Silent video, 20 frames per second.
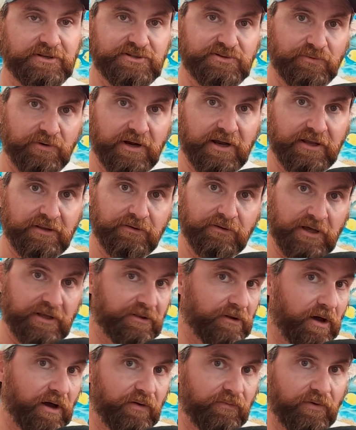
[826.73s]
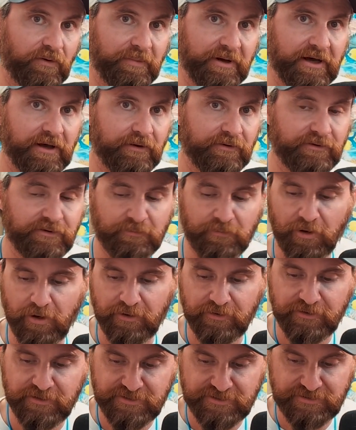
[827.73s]
This is what I love about
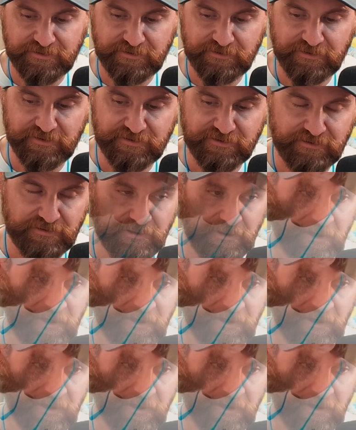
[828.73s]
this